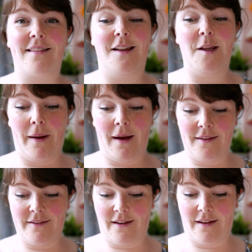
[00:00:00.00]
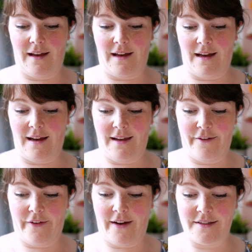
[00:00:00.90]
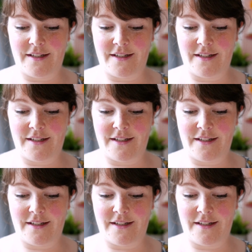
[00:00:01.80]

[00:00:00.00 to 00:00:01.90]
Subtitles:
And in the past, I've had,